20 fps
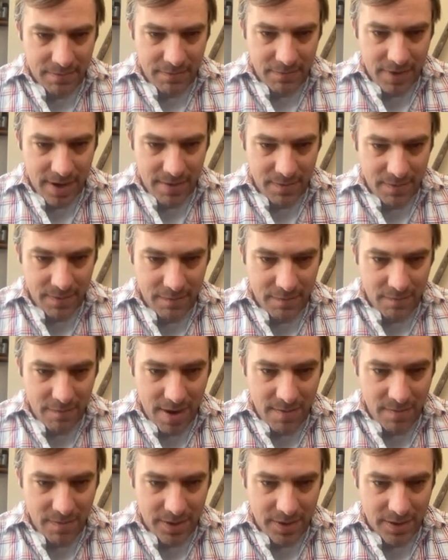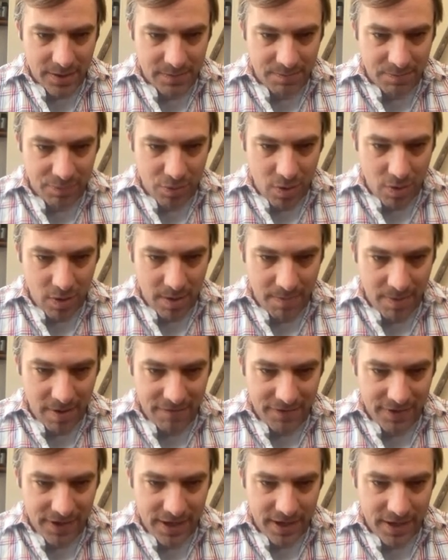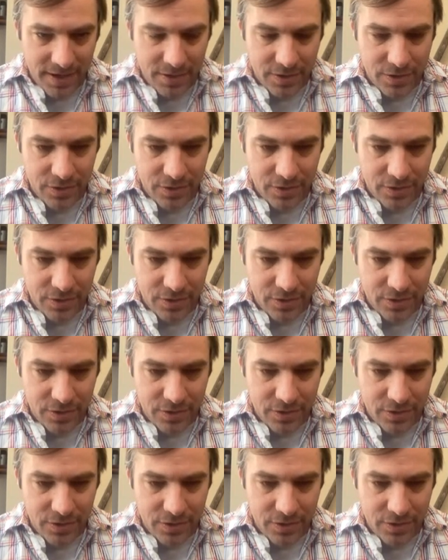right when right when this broke above here,